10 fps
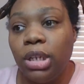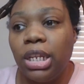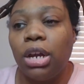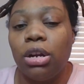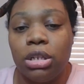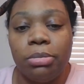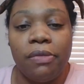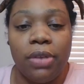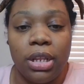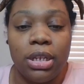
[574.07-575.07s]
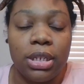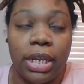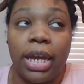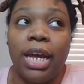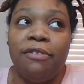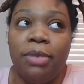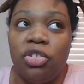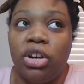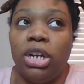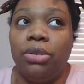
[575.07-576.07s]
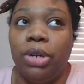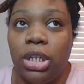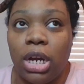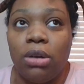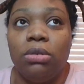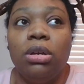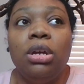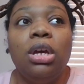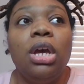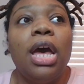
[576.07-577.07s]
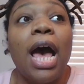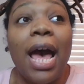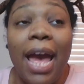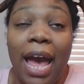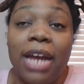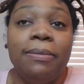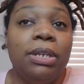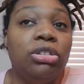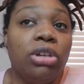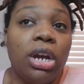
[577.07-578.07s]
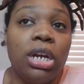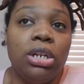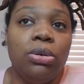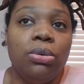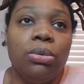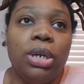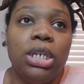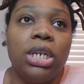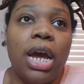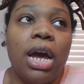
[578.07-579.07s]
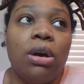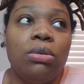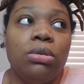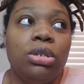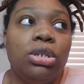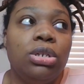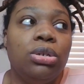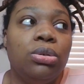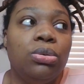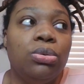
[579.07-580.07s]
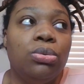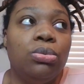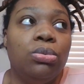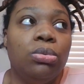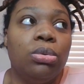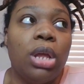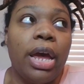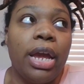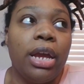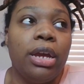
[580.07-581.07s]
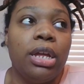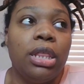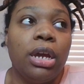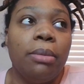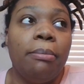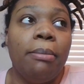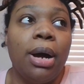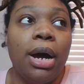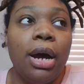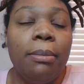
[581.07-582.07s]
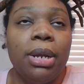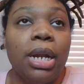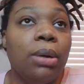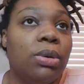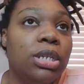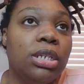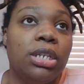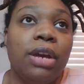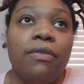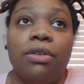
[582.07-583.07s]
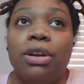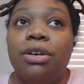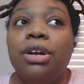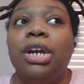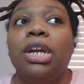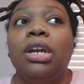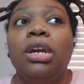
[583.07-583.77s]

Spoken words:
and it hurts my feelings. Like I've been trying to reach out. I had been trying to reach out to like their mom, and I wasn't ever hearing